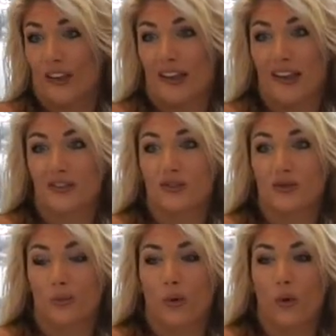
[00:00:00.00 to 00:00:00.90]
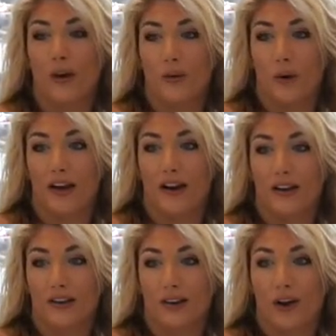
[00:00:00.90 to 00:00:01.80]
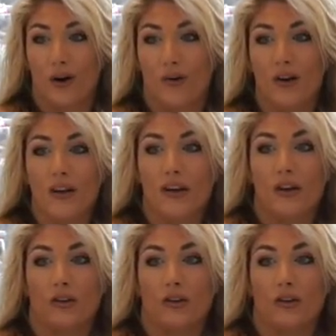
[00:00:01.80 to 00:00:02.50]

it gets to a point where, you know,